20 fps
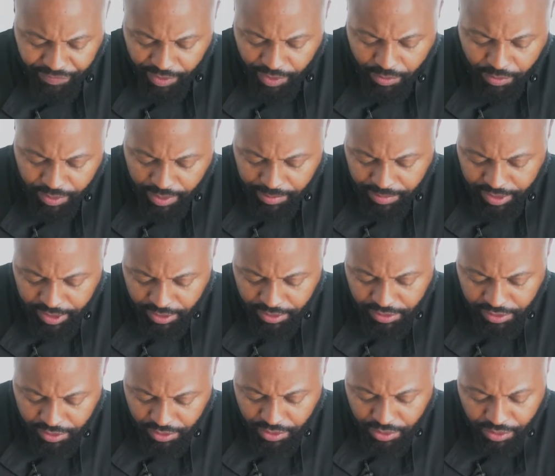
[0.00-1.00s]
What I'm gonna
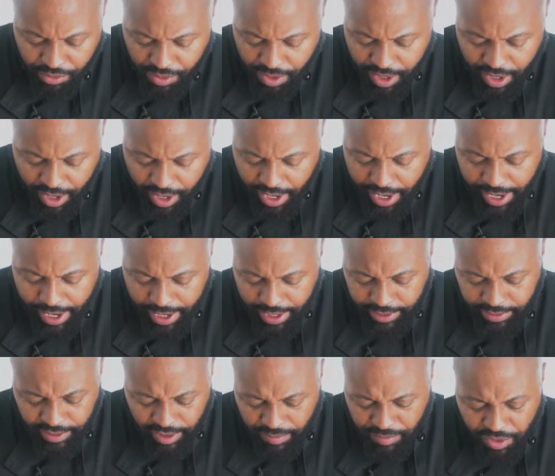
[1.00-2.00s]
do
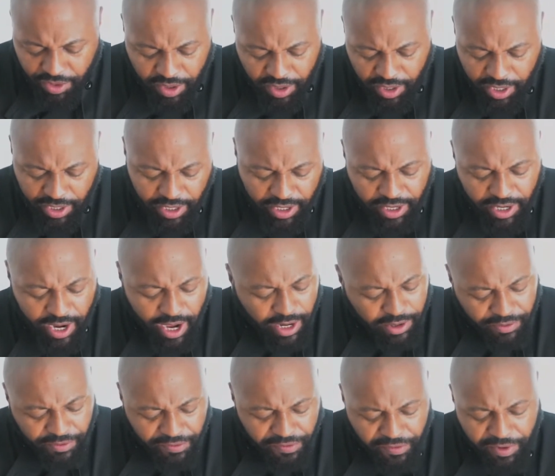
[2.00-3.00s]
is you can get any kind
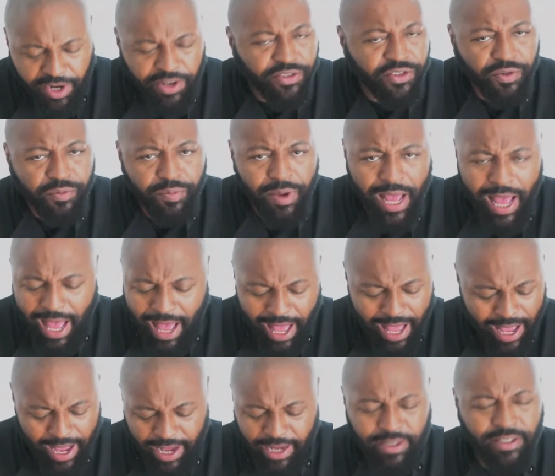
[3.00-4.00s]
of freezer
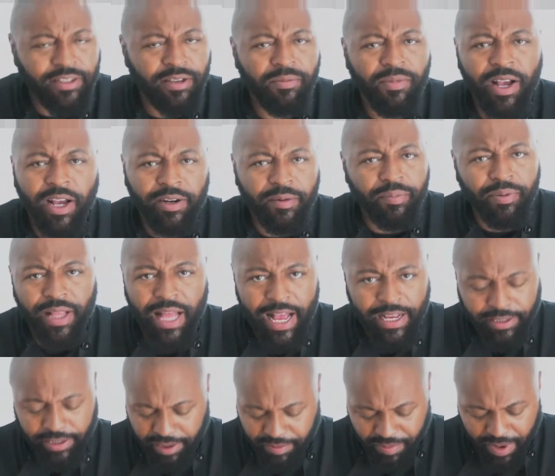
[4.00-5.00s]
bag, some kind of
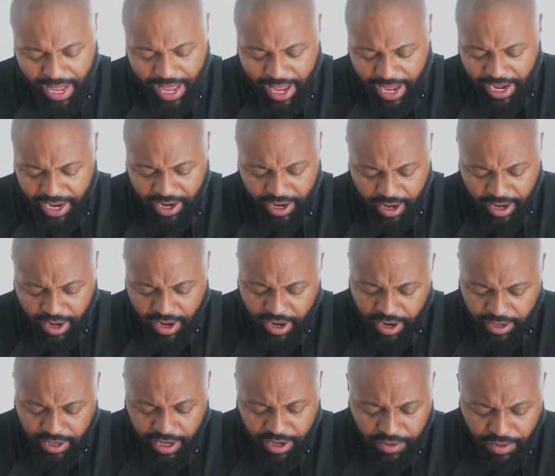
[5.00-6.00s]
plastic bag
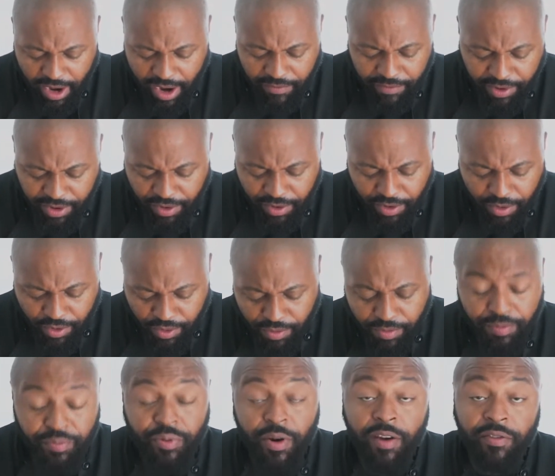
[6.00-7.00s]
that you have in your home,
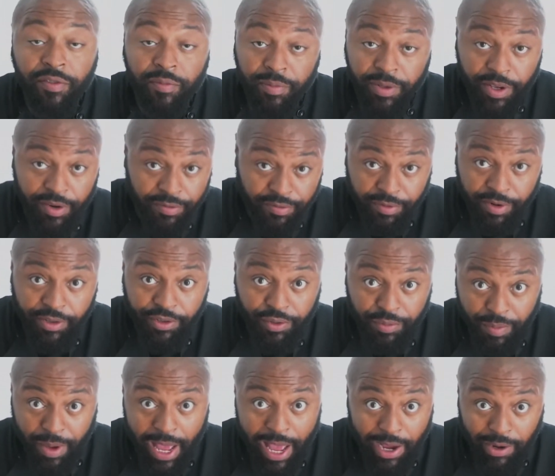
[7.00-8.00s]
preferably a freezer
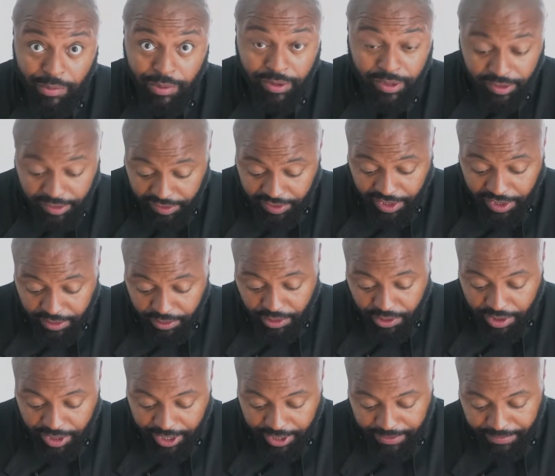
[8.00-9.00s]
bag with a seal
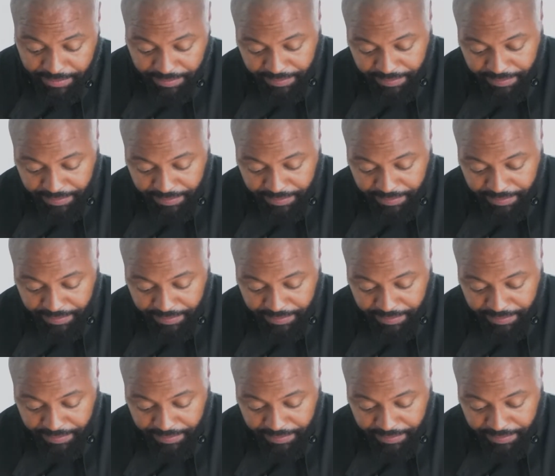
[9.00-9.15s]
on it.